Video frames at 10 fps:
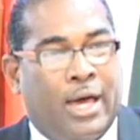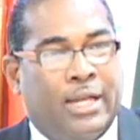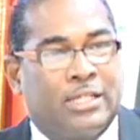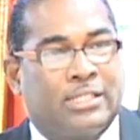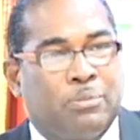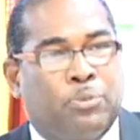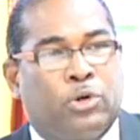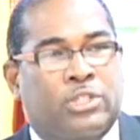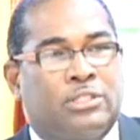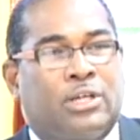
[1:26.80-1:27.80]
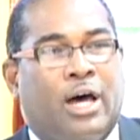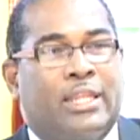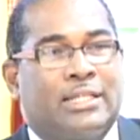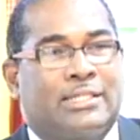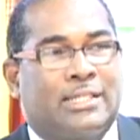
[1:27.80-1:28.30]
And it's important to
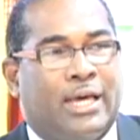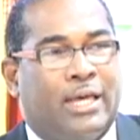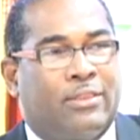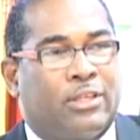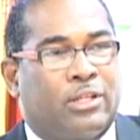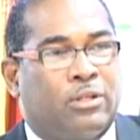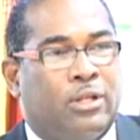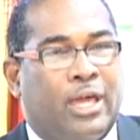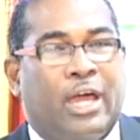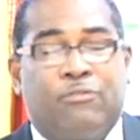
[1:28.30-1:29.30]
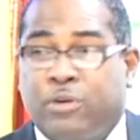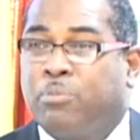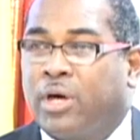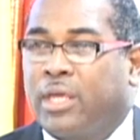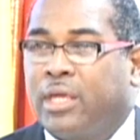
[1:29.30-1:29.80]
understand that
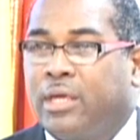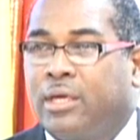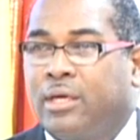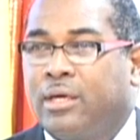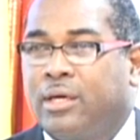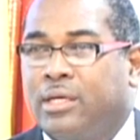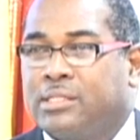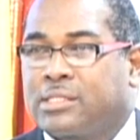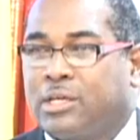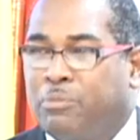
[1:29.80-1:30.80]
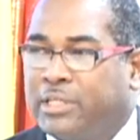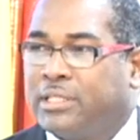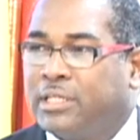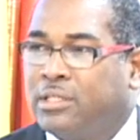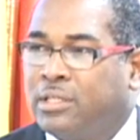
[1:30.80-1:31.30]
everybody is
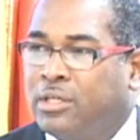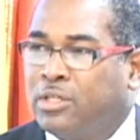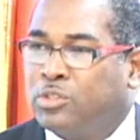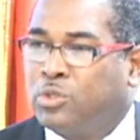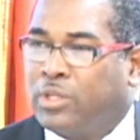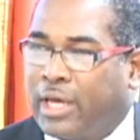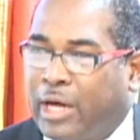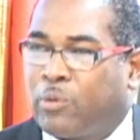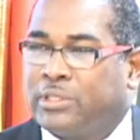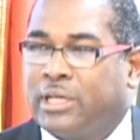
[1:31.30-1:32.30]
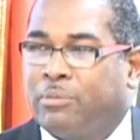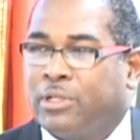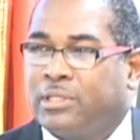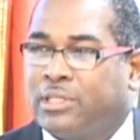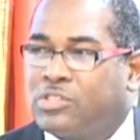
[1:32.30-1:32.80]
committed to the
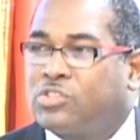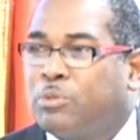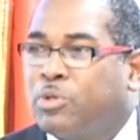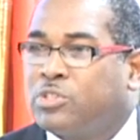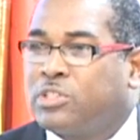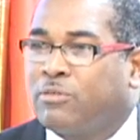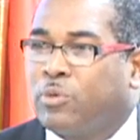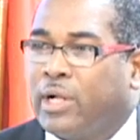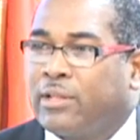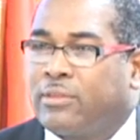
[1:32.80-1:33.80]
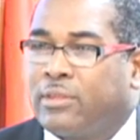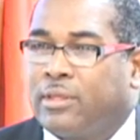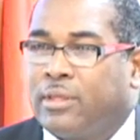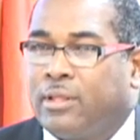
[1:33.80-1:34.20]
equitable distribution of wealth